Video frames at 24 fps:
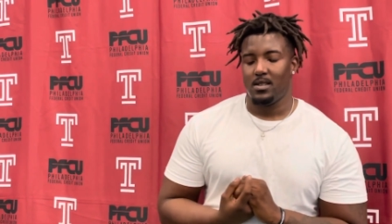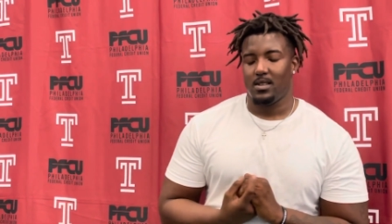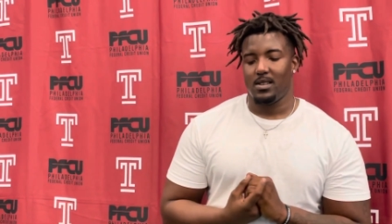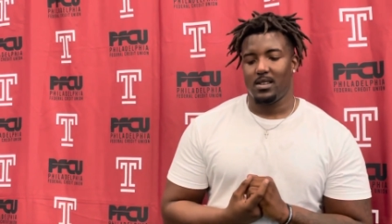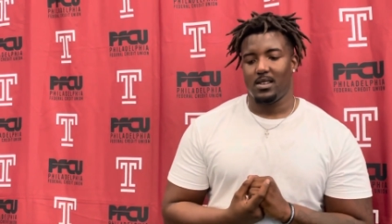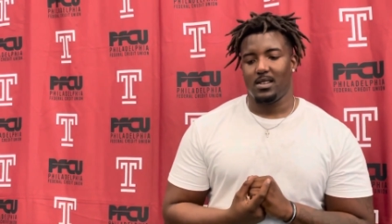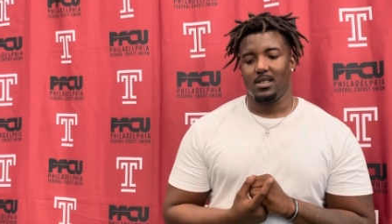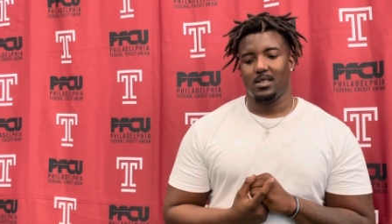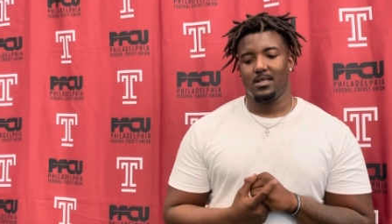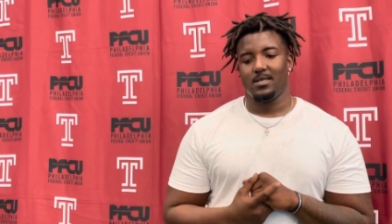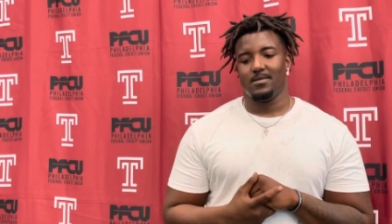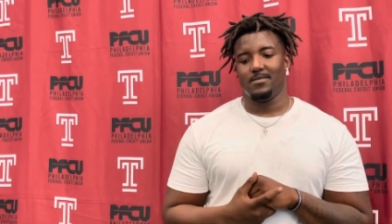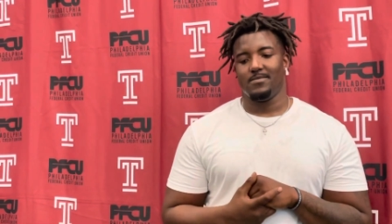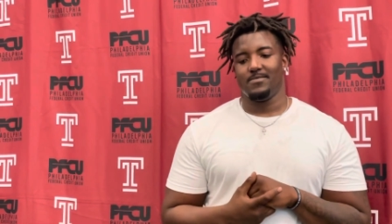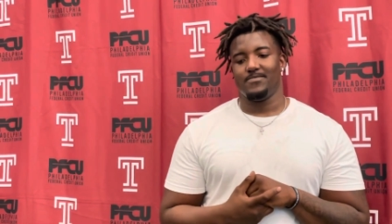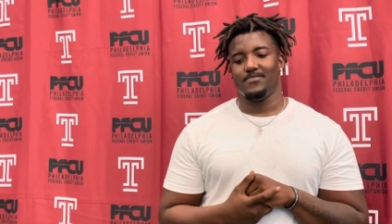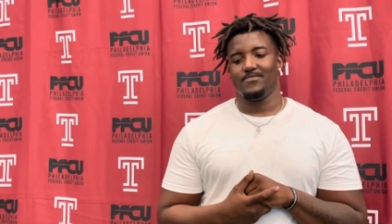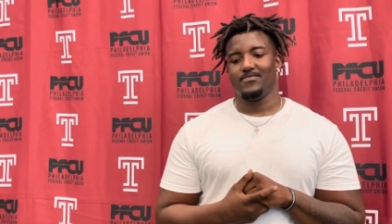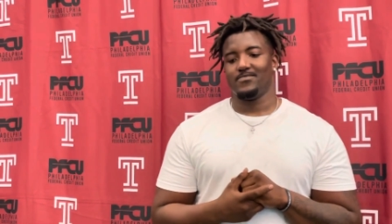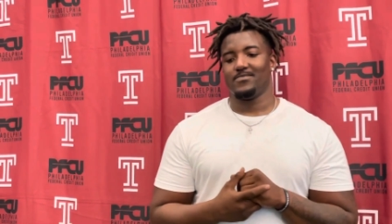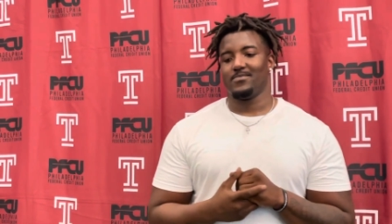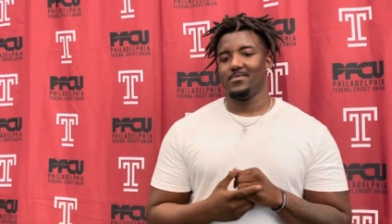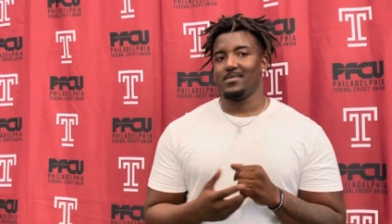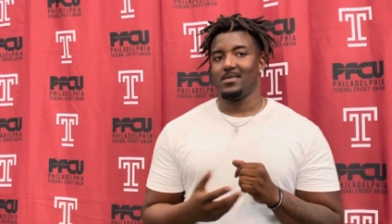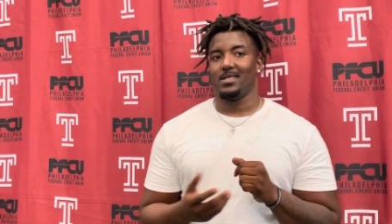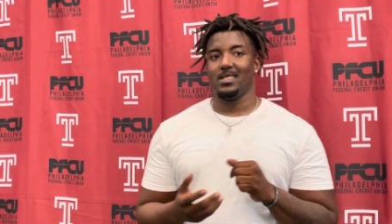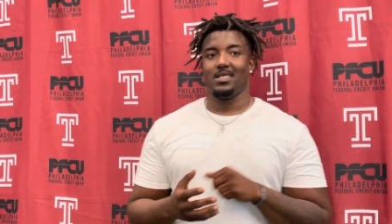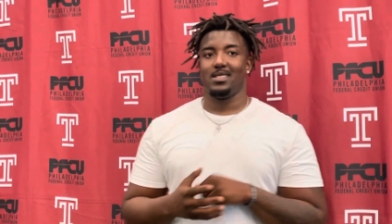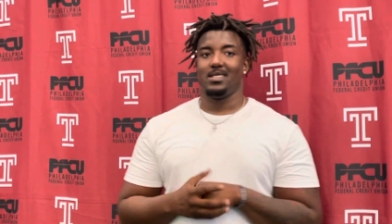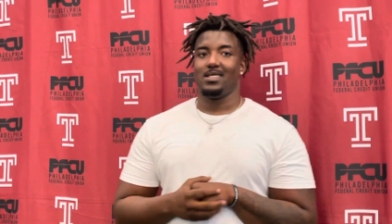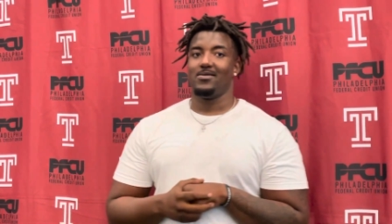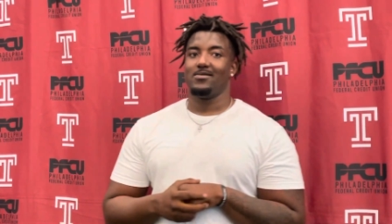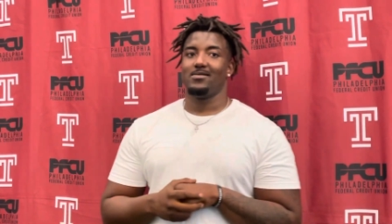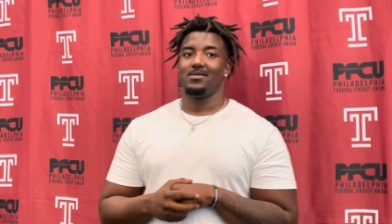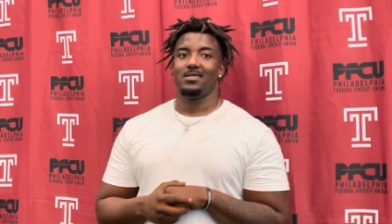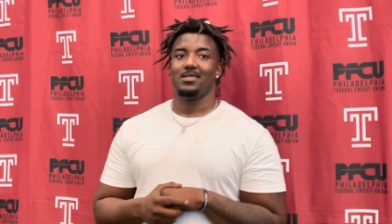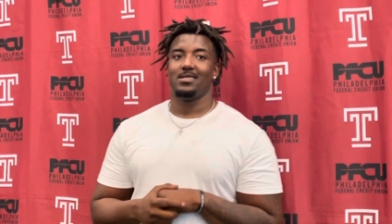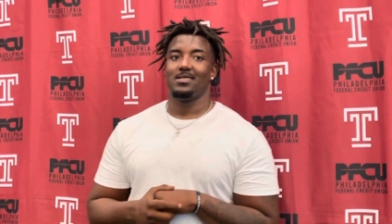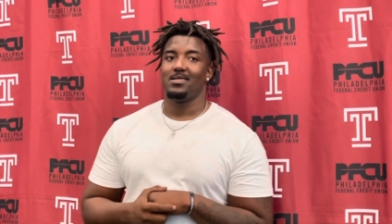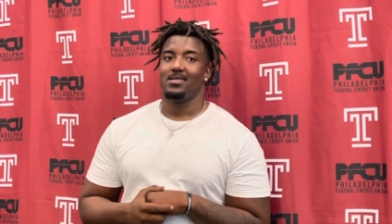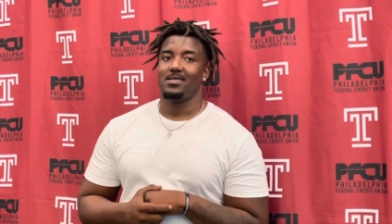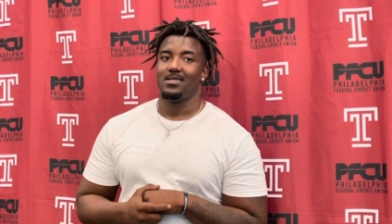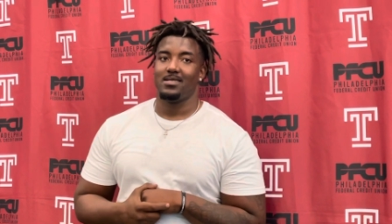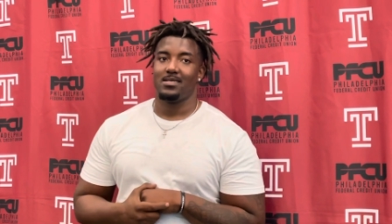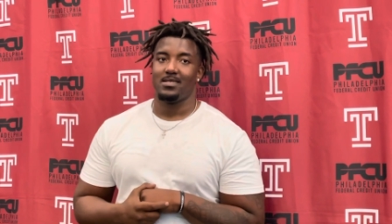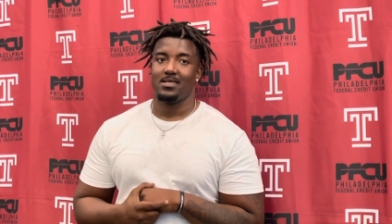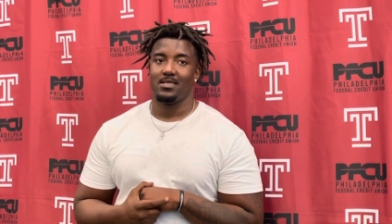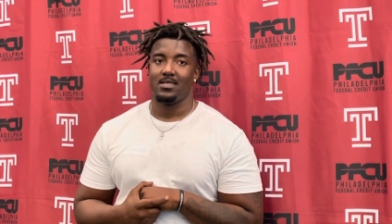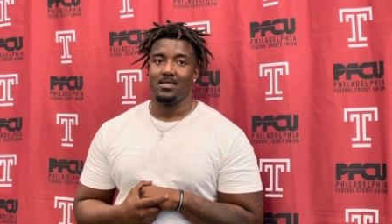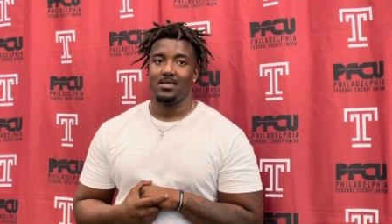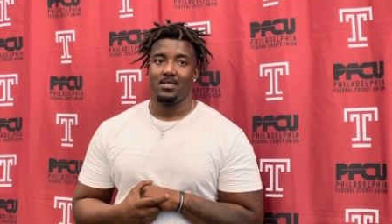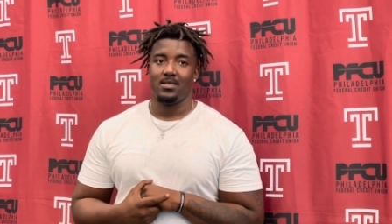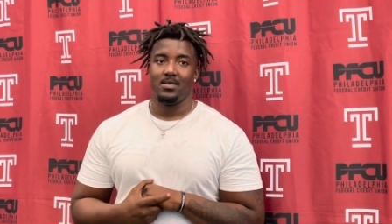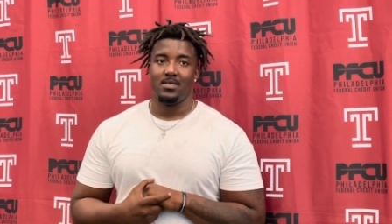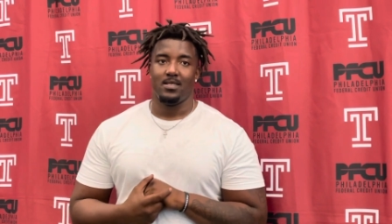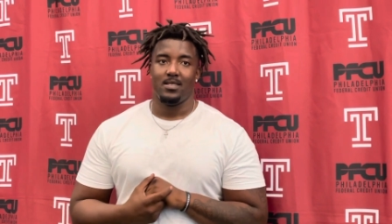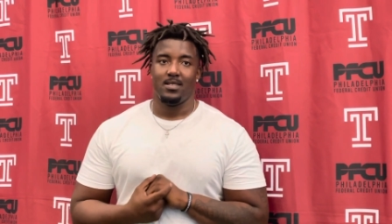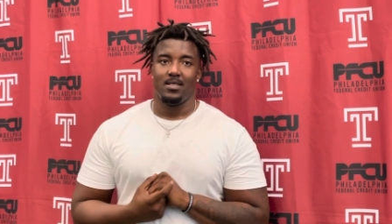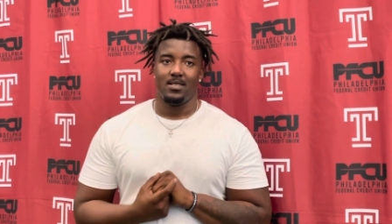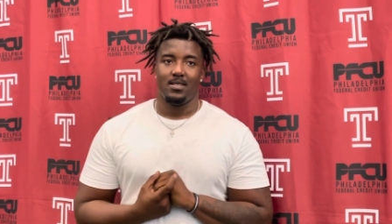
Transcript: And uh, that was it.